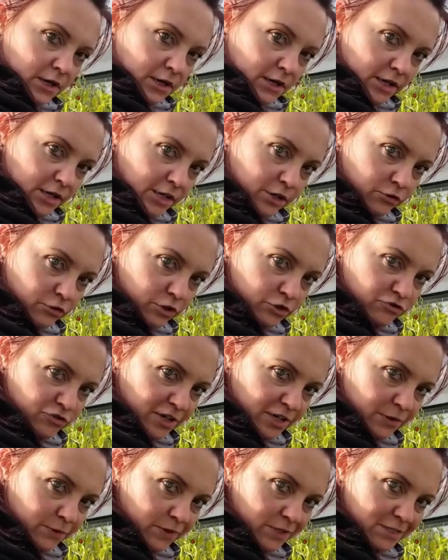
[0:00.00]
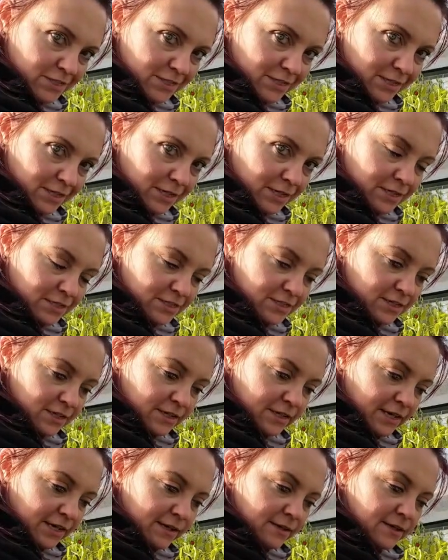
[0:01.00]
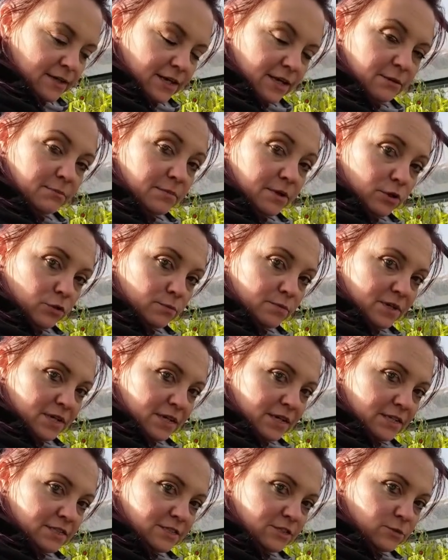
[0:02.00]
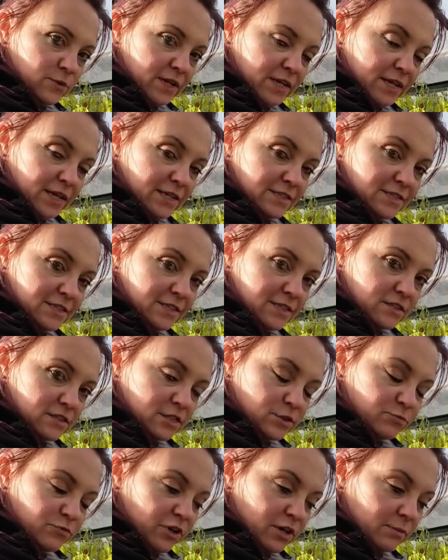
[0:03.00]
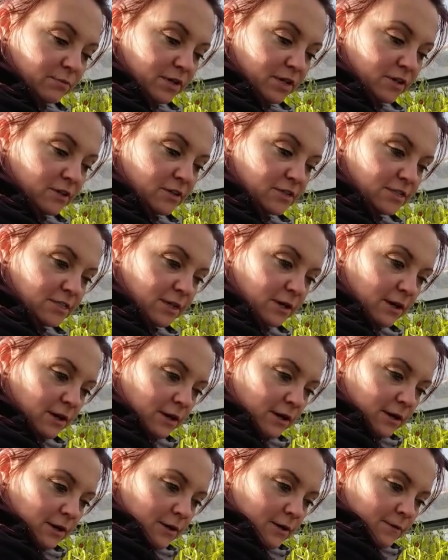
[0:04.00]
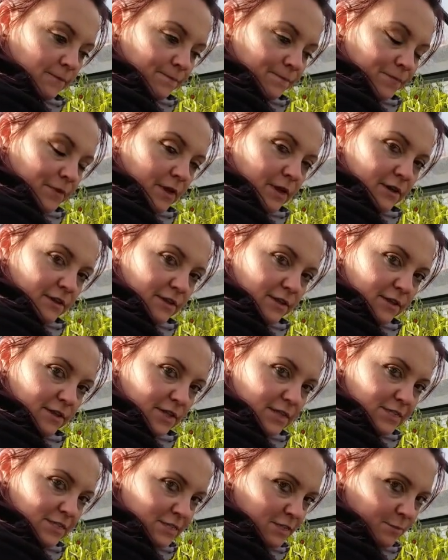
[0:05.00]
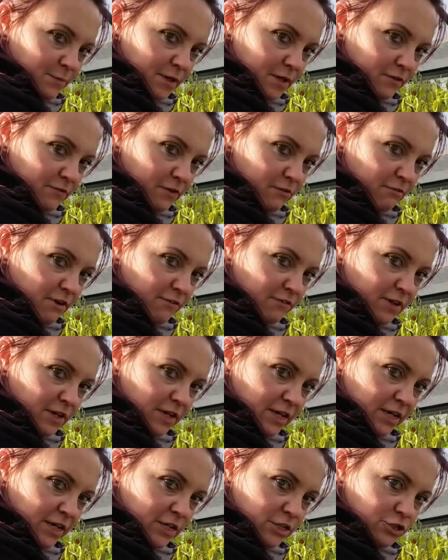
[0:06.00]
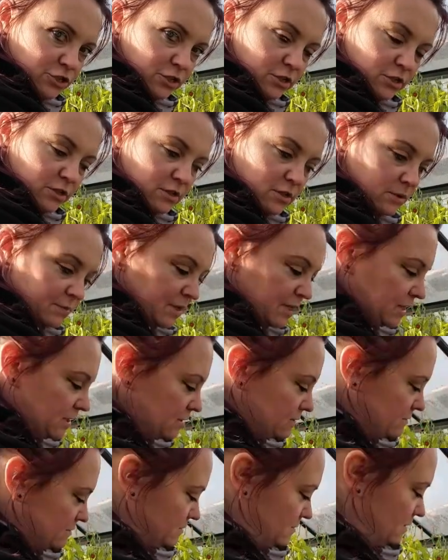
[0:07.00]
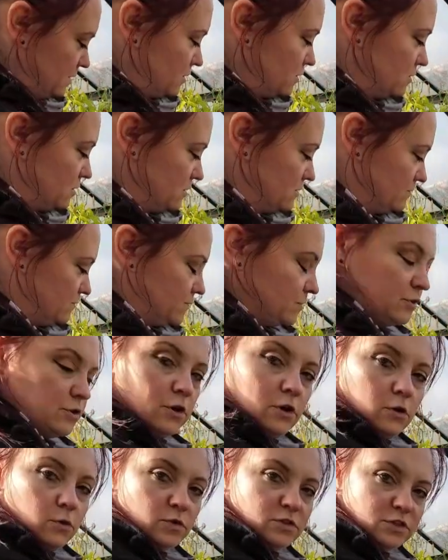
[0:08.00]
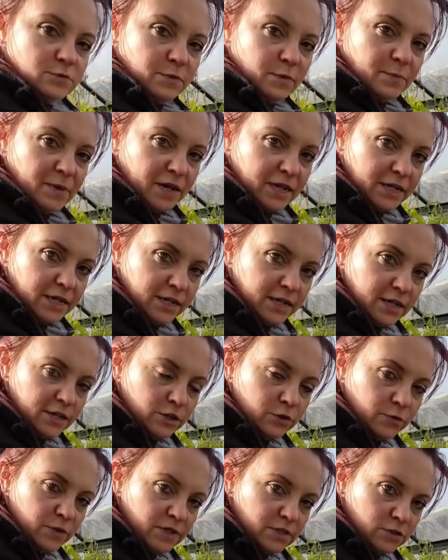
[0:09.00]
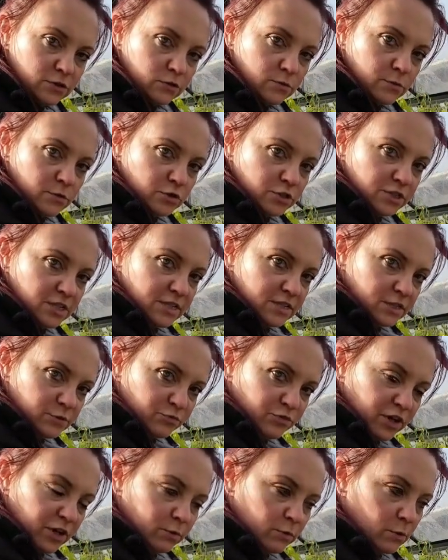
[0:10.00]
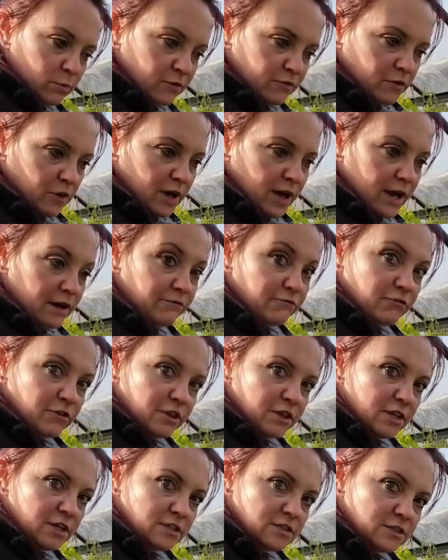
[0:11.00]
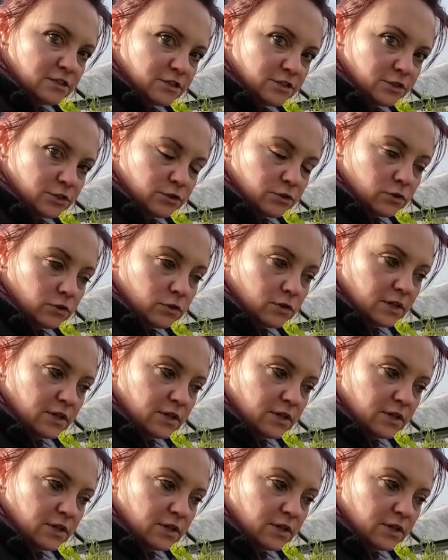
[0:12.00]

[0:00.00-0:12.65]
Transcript: Are you going to try with seeds? And yeah, keep me updated when it gets into spring, because I think this is a bit of a revelation. I mean, you know, we don't all want to be panicking, do we, too much in spring when we've got everything to sow.